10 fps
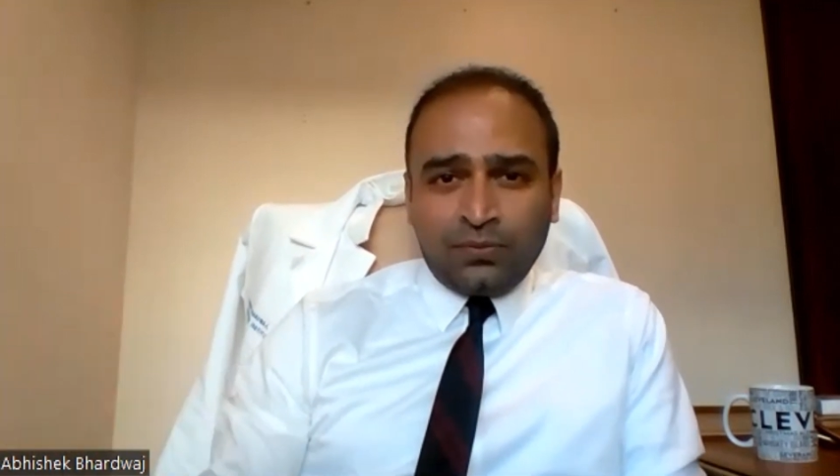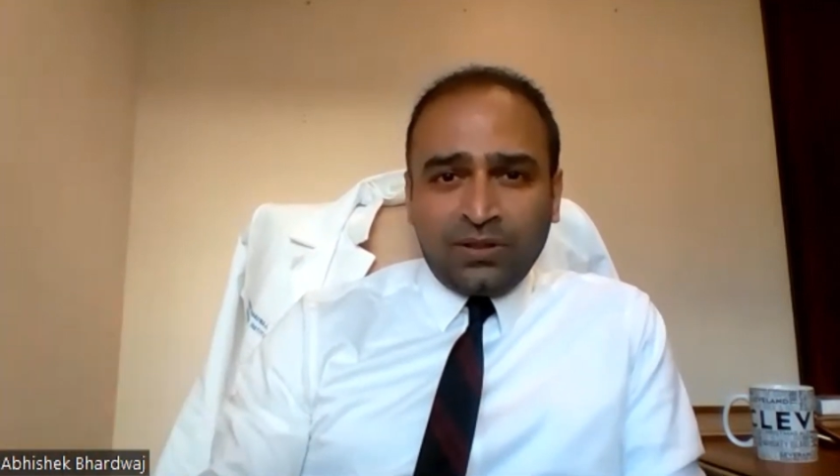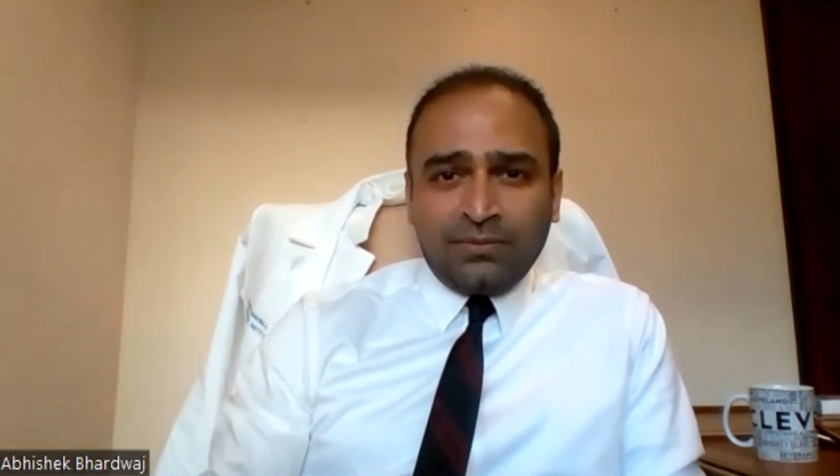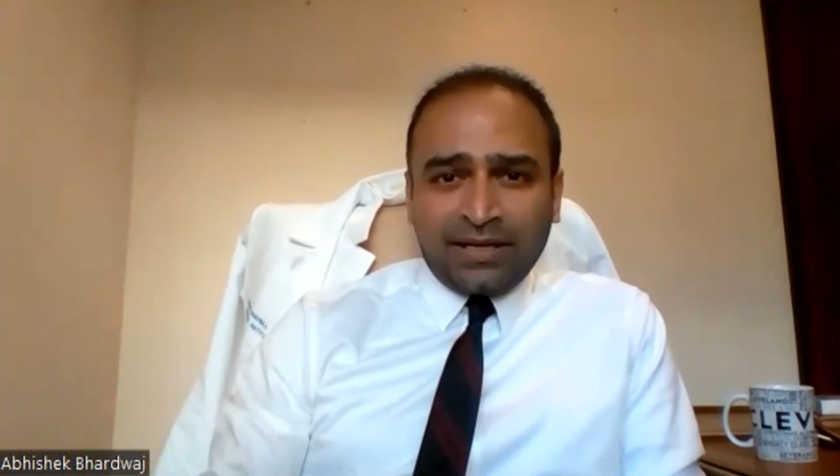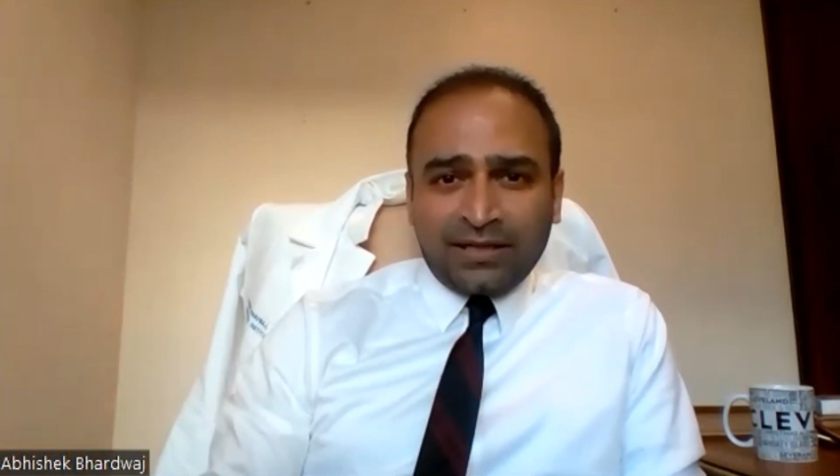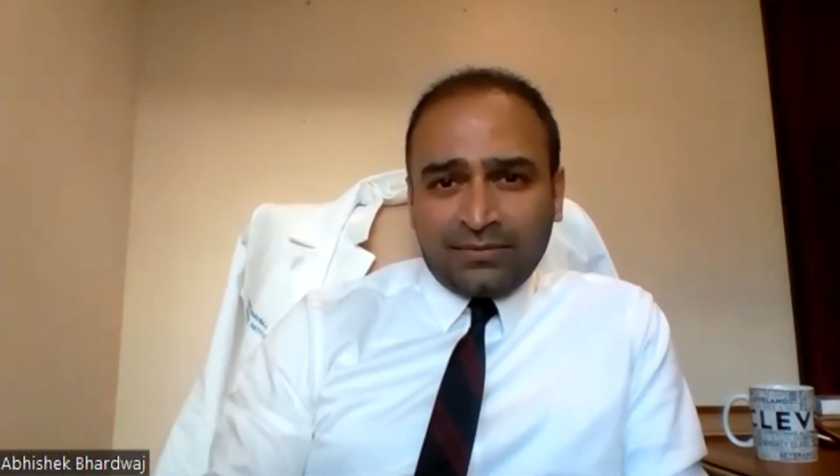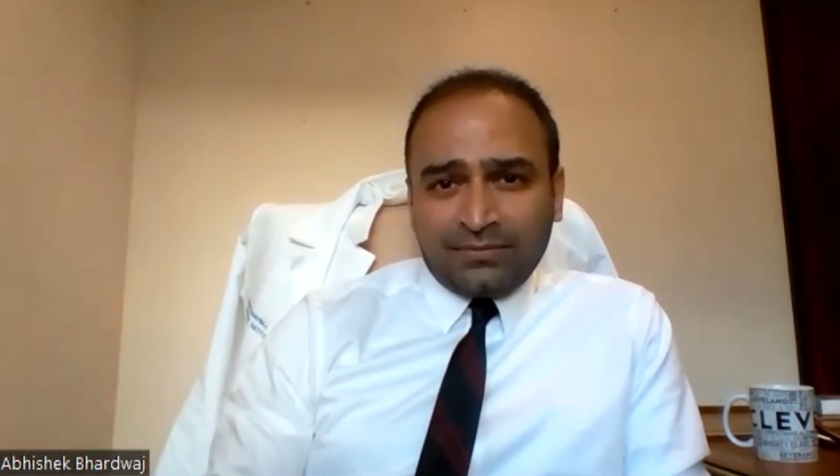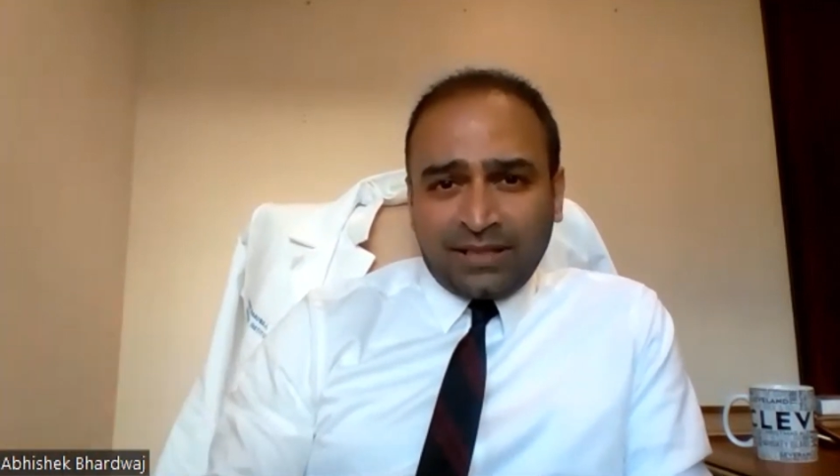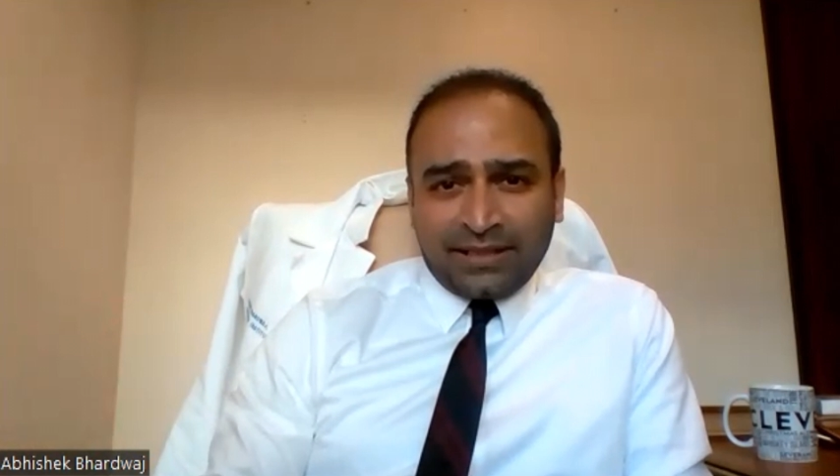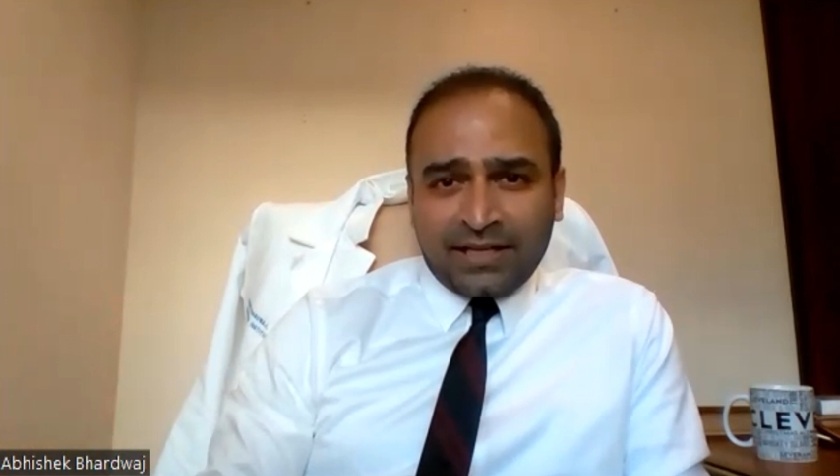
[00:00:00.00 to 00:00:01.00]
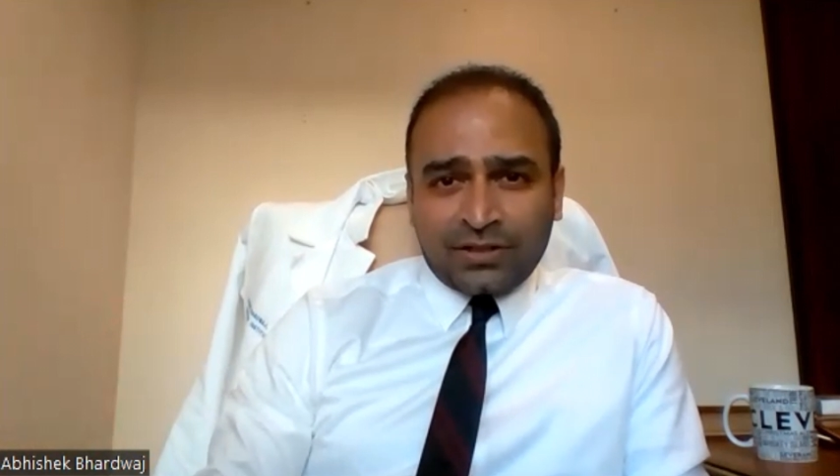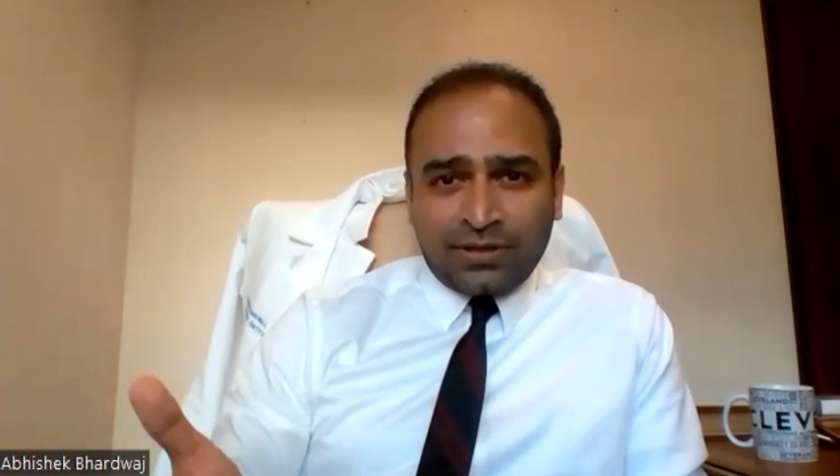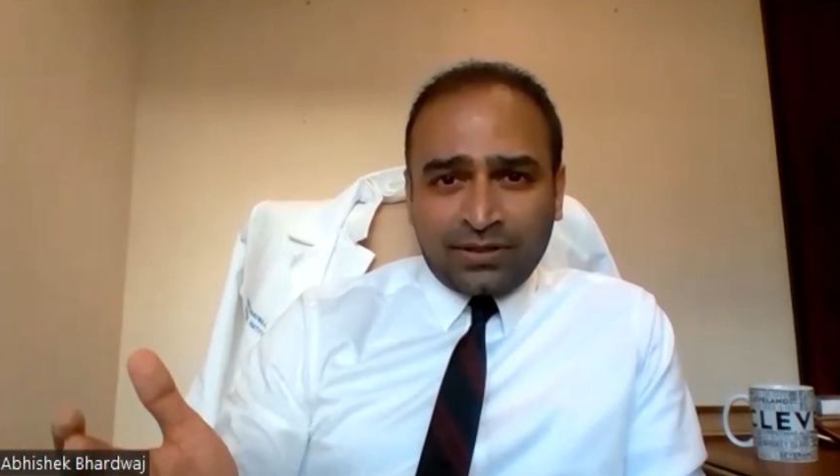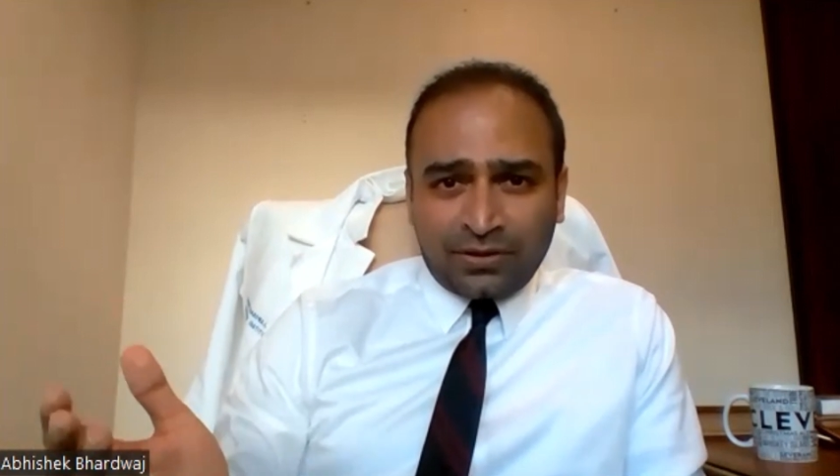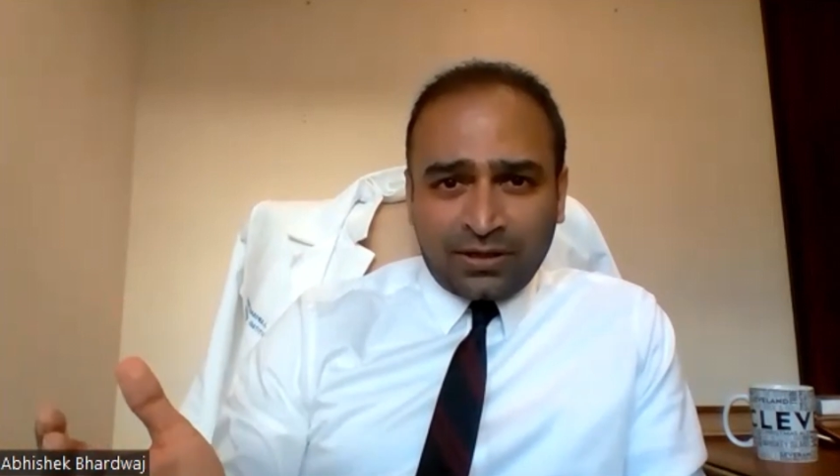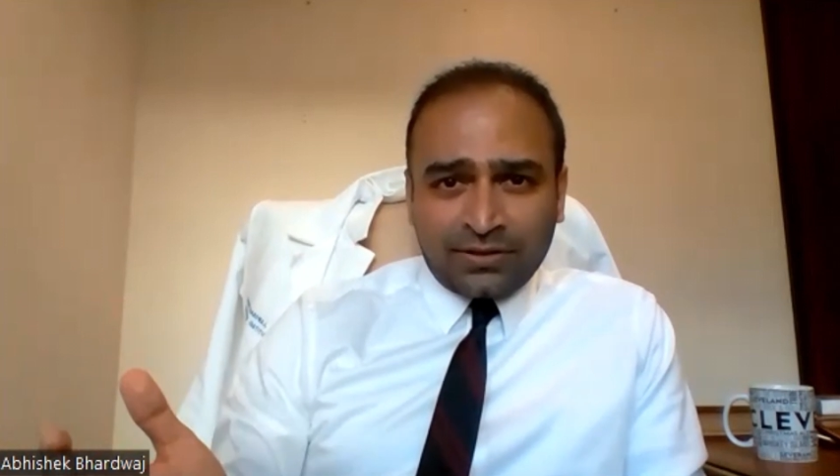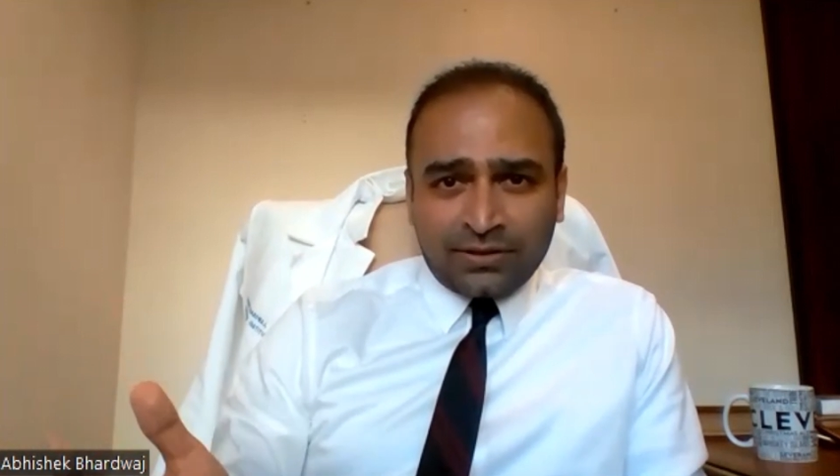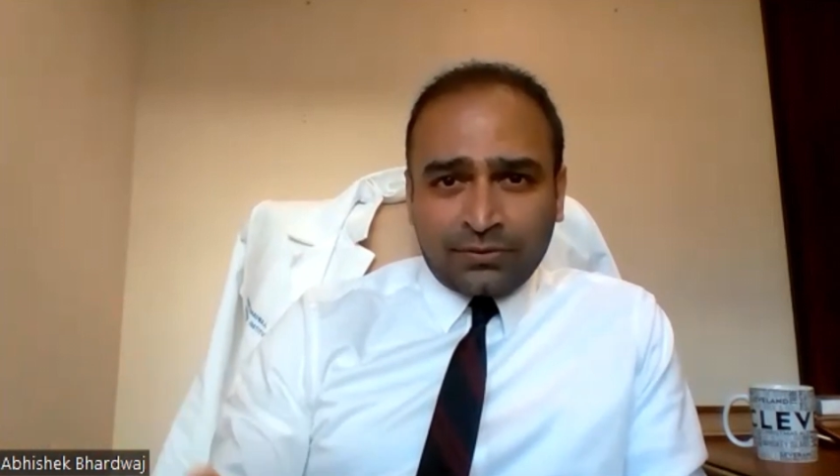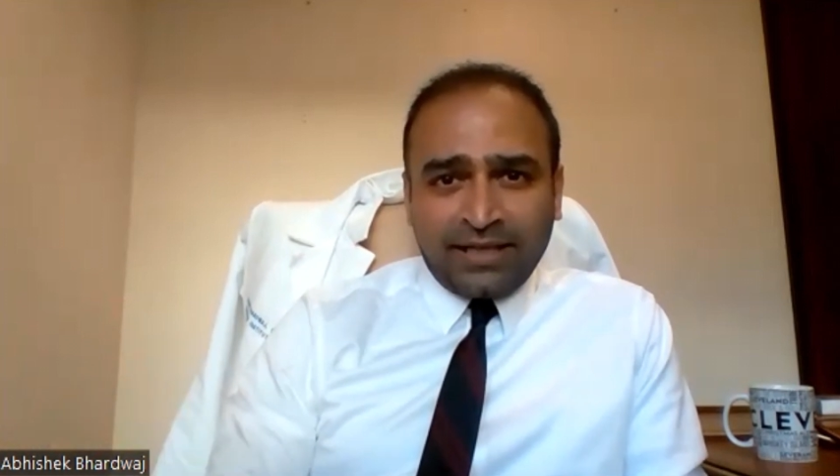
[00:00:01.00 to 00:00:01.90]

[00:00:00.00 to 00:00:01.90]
you will become a gastroenterologist,